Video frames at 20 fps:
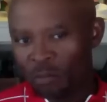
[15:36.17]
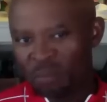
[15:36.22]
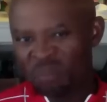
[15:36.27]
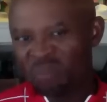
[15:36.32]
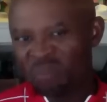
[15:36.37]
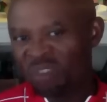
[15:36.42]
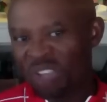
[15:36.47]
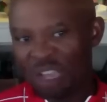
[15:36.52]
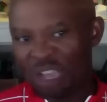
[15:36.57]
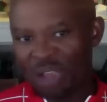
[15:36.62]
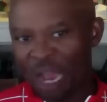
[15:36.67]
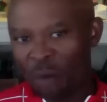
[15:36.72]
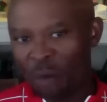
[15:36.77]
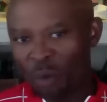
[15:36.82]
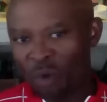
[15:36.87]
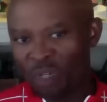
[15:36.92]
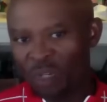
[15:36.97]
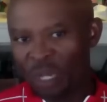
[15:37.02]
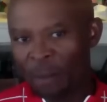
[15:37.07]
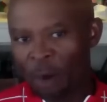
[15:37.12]
Say I
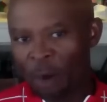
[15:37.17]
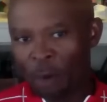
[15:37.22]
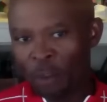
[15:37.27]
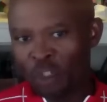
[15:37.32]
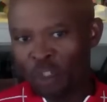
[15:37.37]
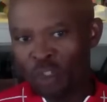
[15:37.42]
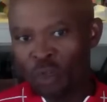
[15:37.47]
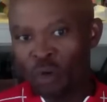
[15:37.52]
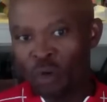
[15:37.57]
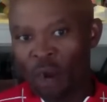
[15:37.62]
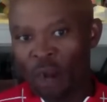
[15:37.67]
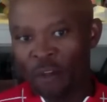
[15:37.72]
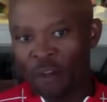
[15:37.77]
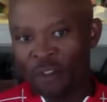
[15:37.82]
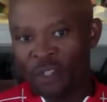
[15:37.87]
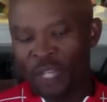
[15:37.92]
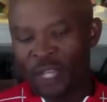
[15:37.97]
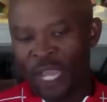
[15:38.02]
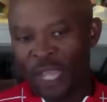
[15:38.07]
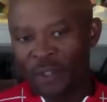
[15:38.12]
rode them almost two hours
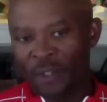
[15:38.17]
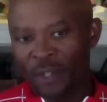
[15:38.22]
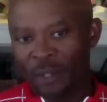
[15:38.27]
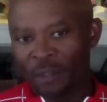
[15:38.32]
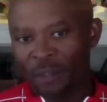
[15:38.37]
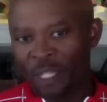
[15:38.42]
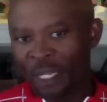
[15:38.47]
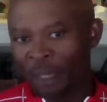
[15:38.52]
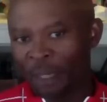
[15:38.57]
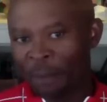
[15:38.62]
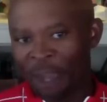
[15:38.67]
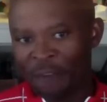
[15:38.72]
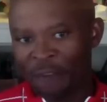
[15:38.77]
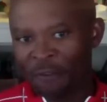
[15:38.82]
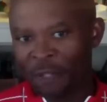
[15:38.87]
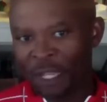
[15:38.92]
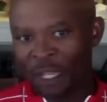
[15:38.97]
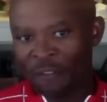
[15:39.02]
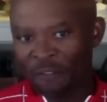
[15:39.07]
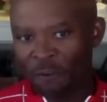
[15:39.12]
today, so I'll take them out
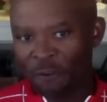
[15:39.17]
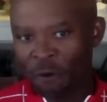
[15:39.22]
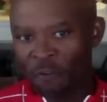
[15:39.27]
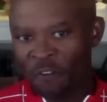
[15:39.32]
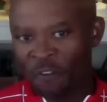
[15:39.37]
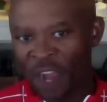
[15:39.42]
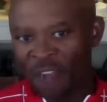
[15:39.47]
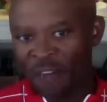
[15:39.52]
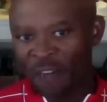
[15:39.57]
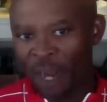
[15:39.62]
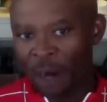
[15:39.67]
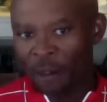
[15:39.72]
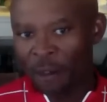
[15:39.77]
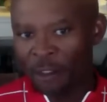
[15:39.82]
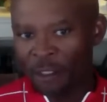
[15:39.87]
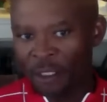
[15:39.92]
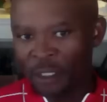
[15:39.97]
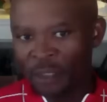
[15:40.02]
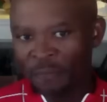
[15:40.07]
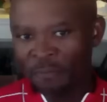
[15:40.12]
for like four or five
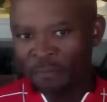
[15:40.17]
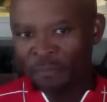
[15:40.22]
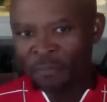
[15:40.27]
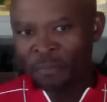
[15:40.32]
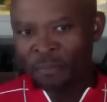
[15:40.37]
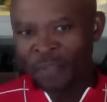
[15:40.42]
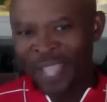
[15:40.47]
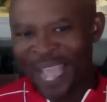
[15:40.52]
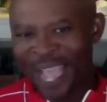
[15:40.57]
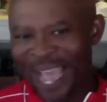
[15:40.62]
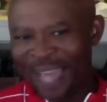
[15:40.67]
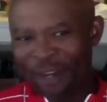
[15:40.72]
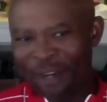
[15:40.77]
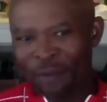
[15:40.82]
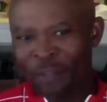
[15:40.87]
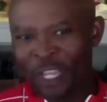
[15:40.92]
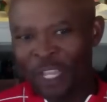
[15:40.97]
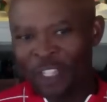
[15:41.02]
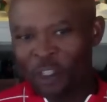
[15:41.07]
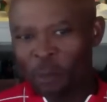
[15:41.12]
hours I
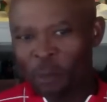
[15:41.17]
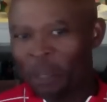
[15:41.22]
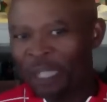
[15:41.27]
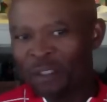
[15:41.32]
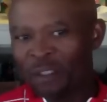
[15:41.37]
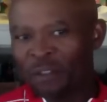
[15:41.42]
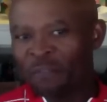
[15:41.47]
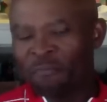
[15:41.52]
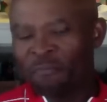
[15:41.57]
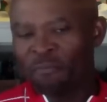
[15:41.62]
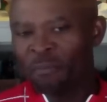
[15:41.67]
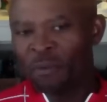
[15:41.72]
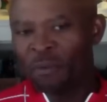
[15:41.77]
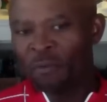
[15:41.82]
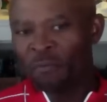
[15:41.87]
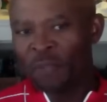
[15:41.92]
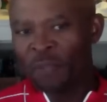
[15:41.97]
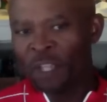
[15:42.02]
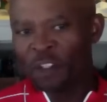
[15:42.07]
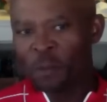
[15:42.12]
don't expect to,
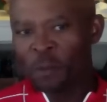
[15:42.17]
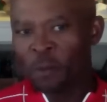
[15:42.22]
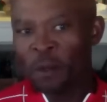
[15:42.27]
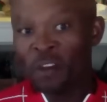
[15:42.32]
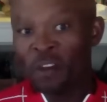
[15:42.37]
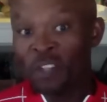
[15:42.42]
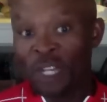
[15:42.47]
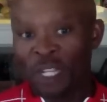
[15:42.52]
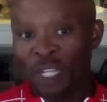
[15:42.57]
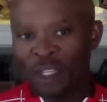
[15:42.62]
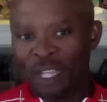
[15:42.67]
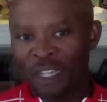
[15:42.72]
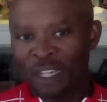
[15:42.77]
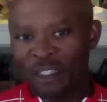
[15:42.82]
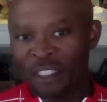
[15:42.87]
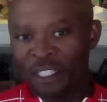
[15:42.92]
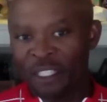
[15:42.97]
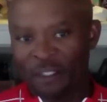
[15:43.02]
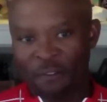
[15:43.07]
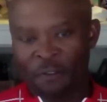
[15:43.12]
to, to, experience anything
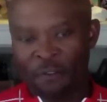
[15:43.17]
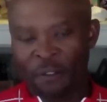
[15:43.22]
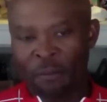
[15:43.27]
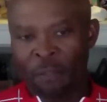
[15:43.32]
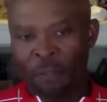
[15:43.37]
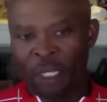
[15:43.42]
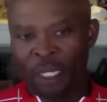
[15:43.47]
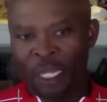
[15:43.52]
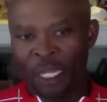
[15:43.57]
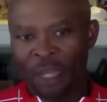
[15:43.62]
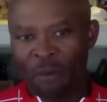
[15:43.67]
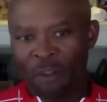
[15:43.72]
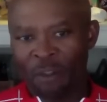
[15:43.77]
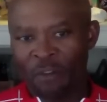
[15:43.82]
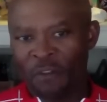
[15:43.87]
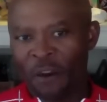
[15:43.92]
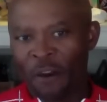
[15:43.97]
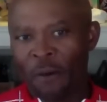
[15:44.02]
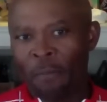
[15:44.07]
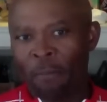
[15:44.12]
different, but it was
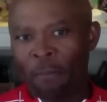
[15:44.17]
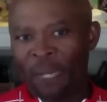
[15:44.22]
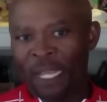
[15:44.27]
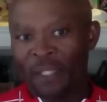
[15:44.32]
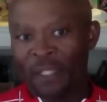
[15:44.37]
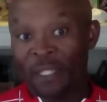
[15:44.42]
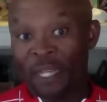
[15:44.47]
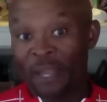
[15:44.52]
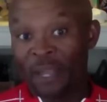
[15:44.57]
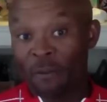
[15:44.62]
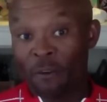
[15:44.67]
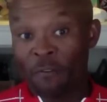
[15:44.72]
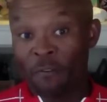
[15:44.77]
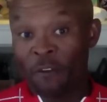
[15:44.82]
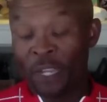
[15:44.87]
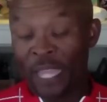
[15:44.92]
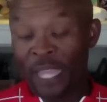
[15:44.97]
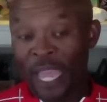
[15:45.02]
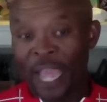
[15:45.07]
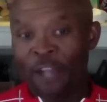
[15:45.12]
very pleasant. Have you
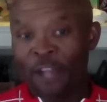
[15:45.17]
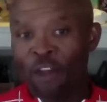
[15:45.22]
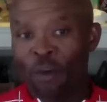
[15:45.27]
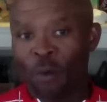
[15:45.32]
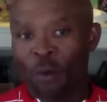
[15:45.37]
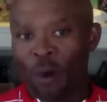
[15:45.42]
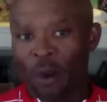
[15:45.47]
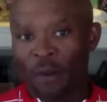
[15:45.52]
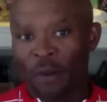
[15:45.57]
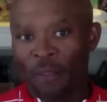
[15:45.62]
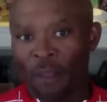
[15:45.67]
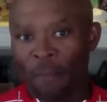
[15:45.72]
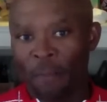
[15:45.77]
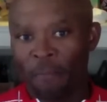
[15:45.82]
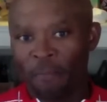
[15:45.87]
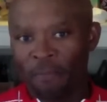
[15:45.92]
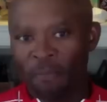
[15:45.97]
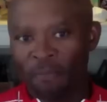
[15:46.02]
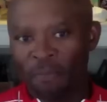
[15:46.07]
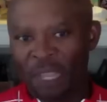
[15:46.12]
forget you wearing them?
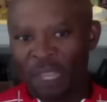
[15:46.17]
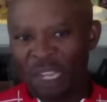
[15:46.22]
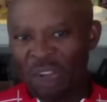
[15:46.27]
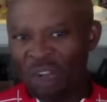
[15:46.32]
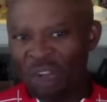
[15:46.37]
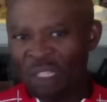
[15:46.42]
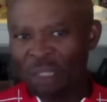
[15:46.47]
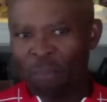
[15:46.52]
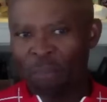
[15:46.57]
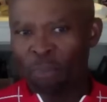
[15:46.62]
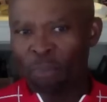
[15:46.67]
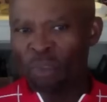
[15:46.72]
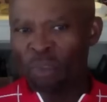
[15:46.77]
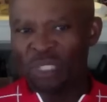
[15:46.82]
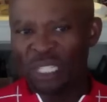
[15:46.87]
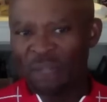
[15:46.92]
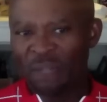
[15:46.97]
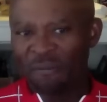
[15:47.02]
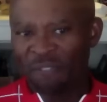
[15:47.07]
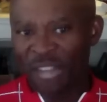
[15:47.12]
They call them Pro
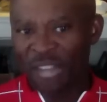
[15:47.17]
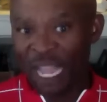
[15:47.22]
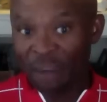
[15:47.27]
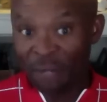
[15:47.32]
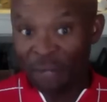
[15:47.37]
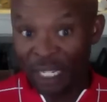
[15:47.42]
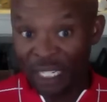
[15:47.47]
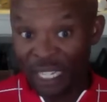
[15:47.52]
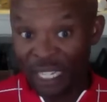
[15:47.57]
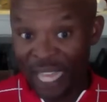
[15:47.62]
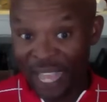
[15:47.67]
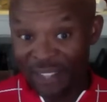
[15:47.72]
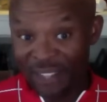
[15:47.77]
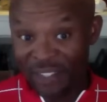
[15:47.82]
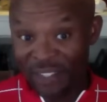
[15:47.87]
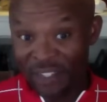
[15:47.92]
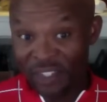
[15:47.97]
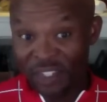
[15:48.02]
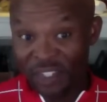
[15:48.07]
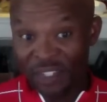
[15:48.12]
Team flyweight
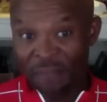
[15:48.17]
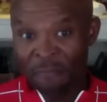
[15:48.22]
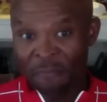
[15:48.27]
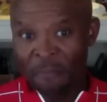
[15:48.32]
glasses.